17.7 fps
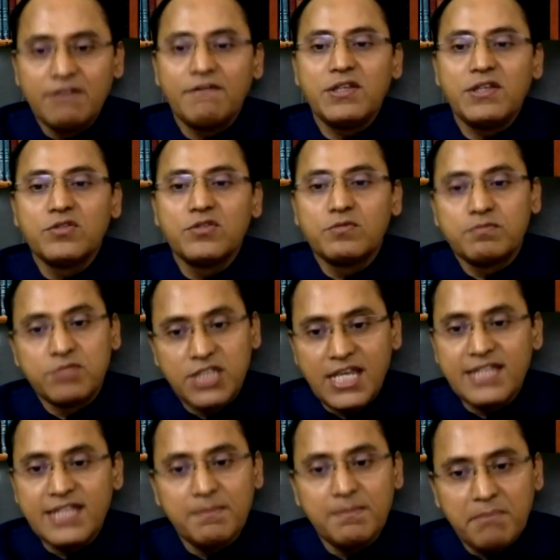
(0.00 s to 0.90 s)
you change
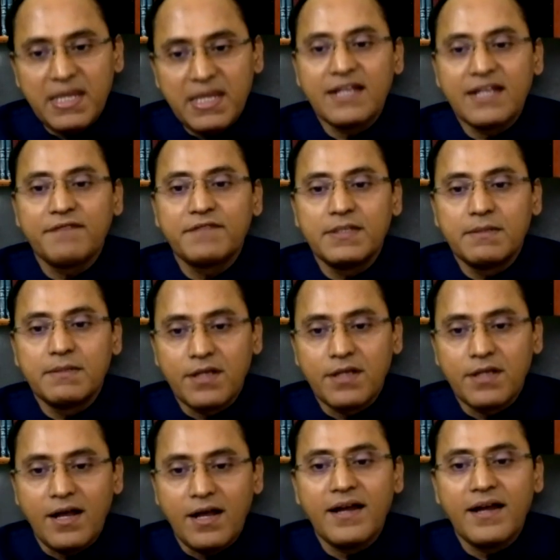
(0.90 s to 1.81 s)
the make of the
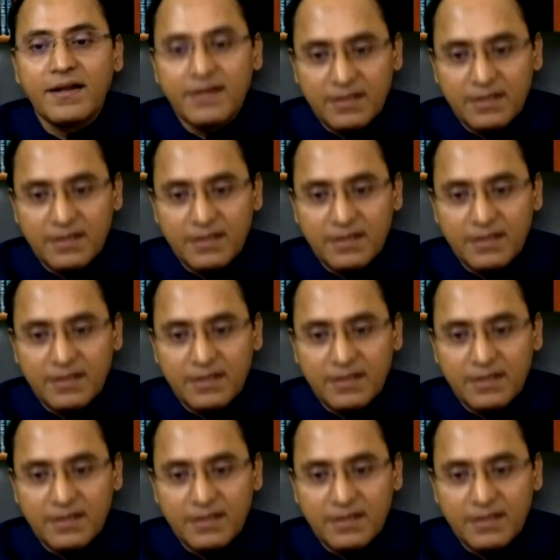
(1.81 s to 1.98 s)
car